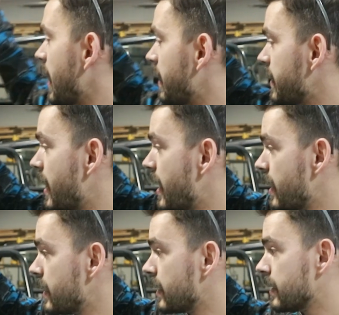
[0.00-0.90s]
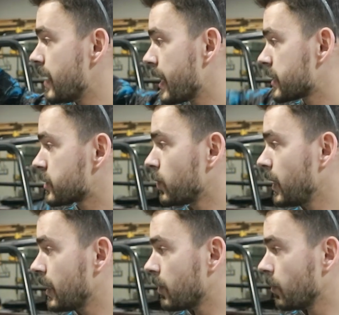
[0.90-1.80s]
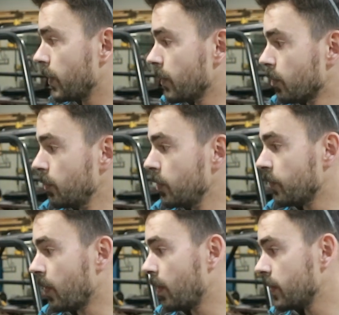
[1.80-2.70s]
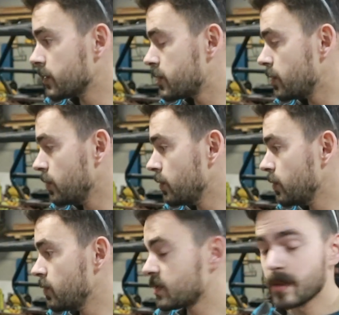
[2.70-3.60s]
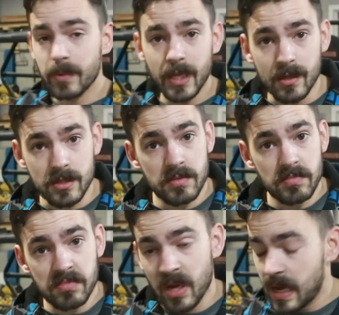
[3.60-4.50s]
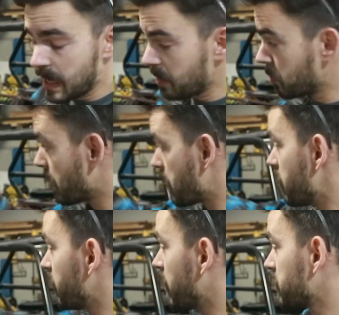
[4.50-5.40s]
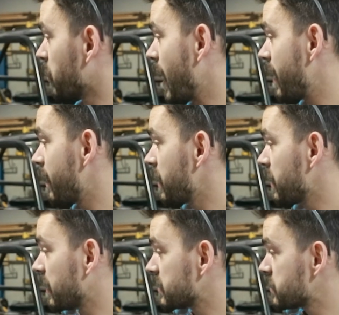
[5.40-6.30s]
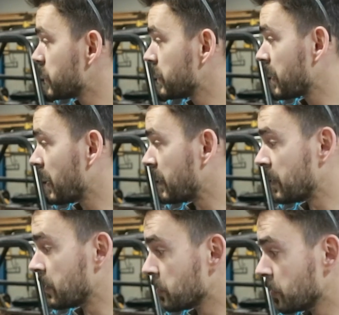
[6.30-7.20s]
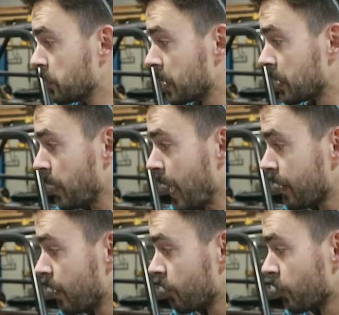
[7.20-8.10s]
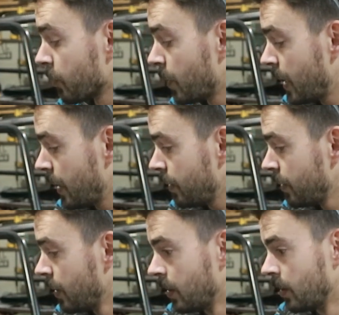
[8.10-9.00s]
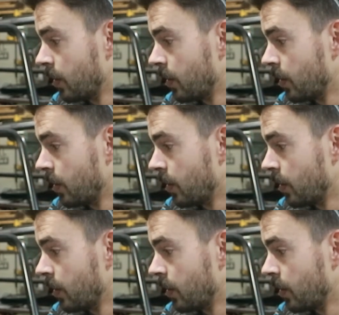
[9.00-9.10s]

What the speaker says: And then next week we will move on to something else. We might move on to wiring. That's been kind of looming in the background for a while.